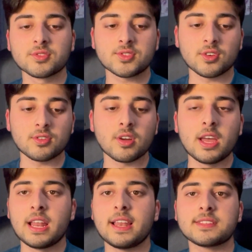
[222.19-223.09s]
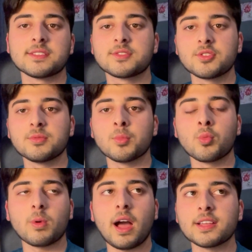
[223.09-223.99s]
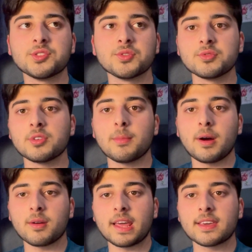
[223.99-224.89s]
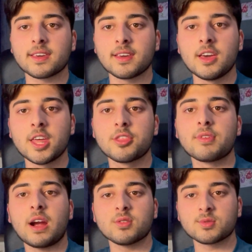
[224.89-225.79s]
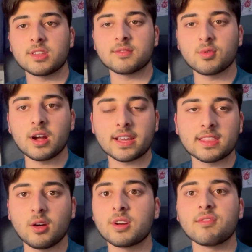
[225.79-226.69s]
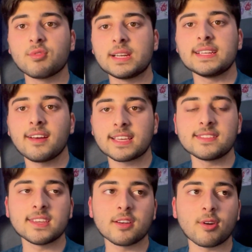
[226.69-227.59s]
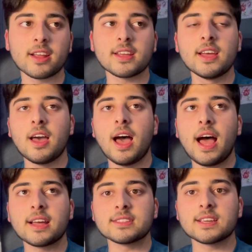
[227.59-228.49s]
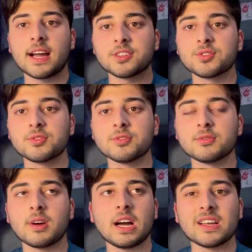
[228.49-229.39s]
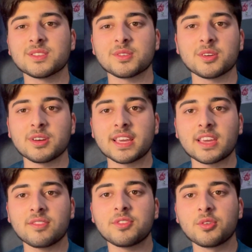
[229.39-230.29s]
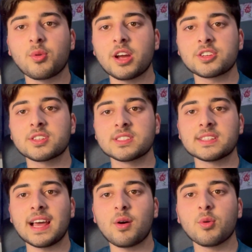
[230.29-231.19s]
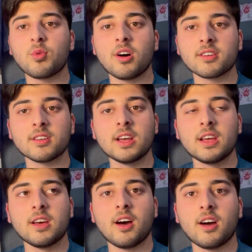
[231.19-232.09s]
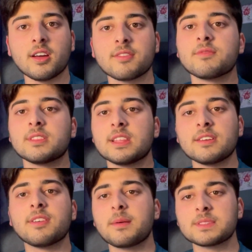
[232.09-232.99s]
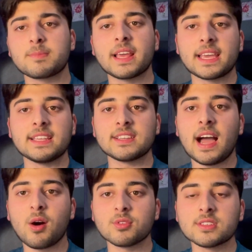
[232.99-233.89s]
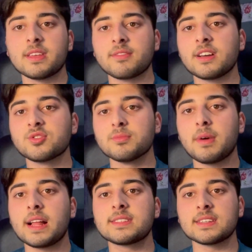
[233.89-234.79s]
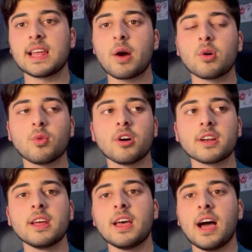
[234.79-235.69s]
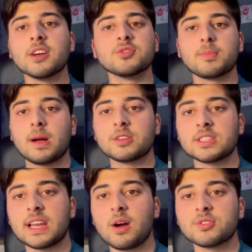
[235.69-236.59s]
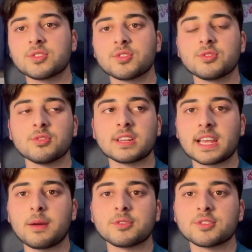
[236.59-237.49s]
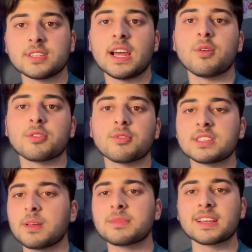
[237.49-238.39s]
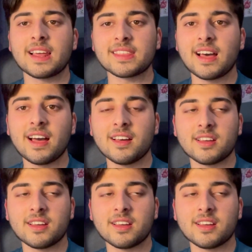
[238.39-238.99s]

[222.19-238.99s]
So let's assume I do about 3 hours worth of work on a really lucky day, right? And I do, I don't know, a few questions in hour one. If I'm splitting it into hours, if I do math in hour one, I do biology in hour two, and chemistry in hour three, something like that.